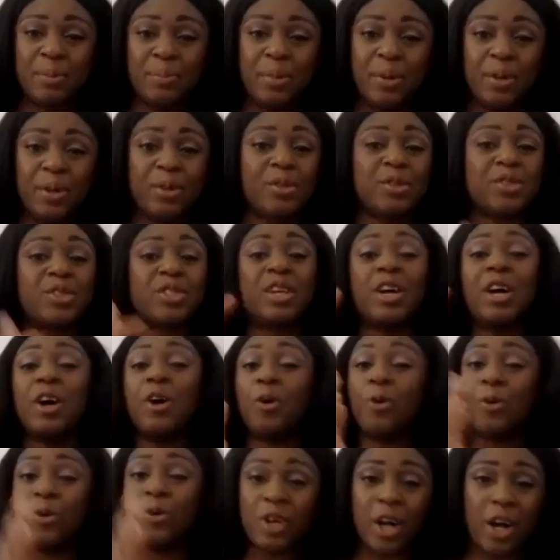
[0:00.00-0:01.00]
Boots
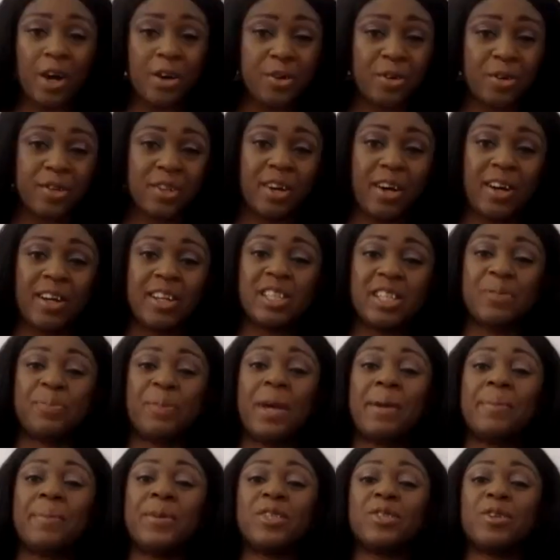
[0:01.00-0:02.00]
or going on
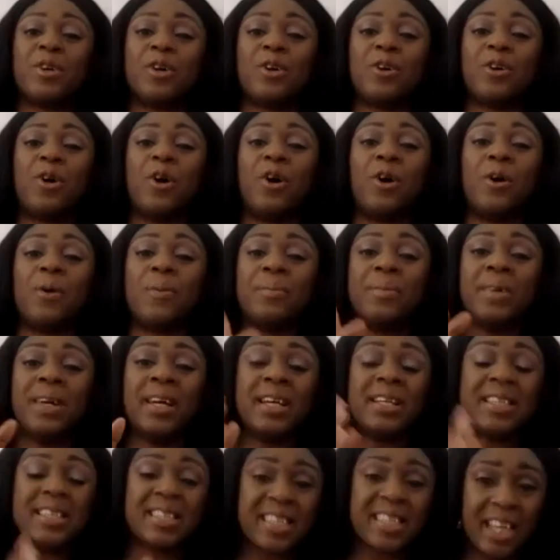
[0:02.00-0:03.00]
nalasbaby.com.
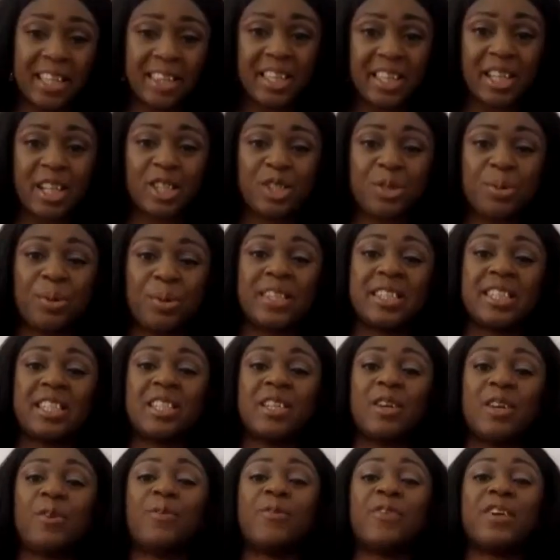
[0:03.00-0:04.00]
Sunday the
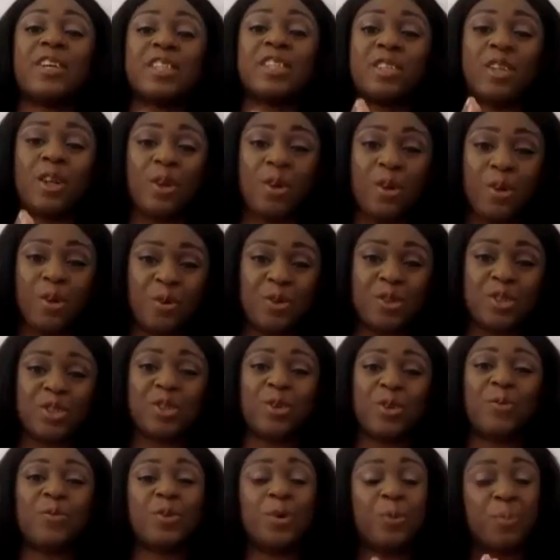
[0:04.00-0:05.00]
20th is the launch
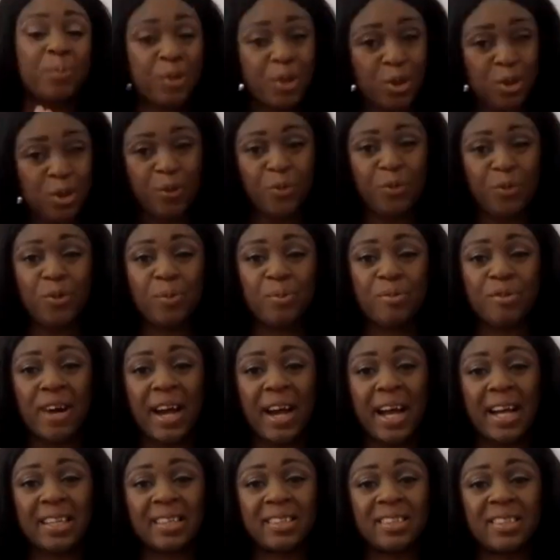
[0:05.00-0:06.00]
of your beautiful
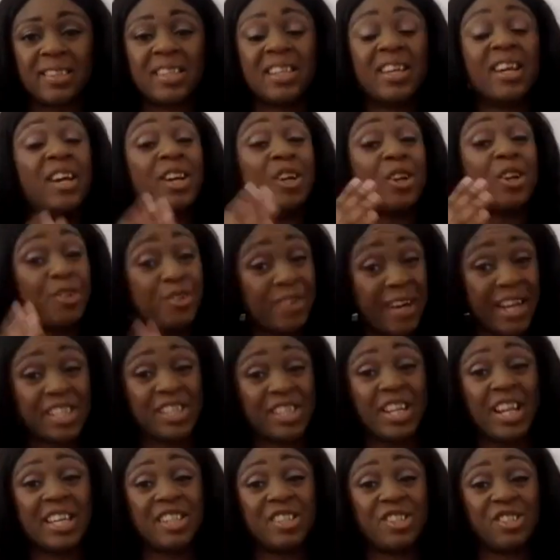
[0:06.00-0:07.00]
brand.
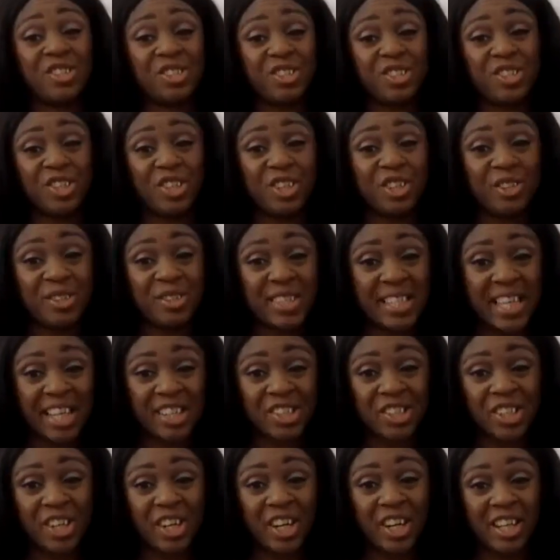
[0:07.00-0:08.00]
Congratulations to you,
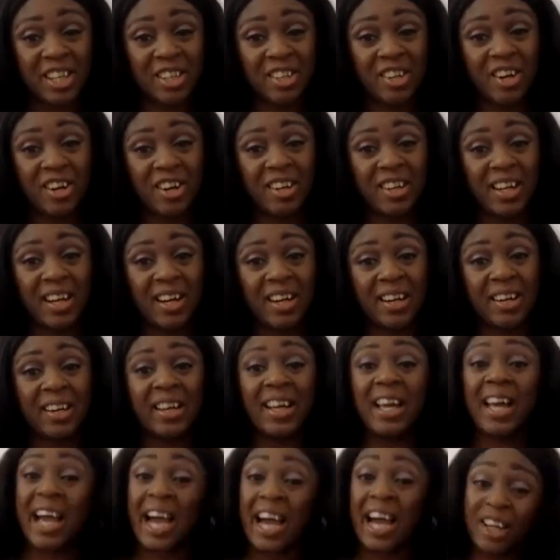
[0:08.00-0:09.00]
Sasha and Nala.
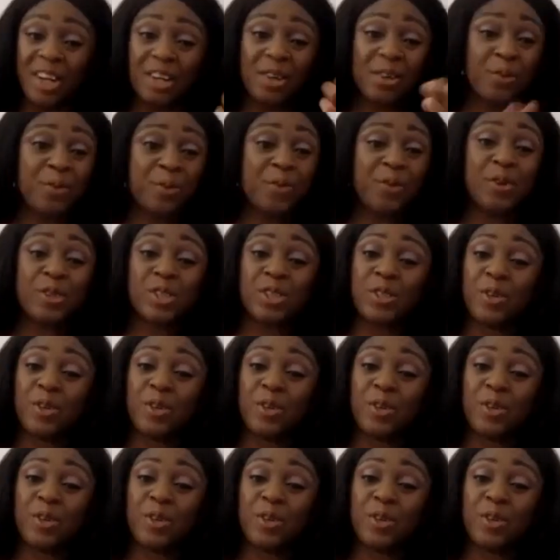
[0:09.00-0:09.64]
And I look forward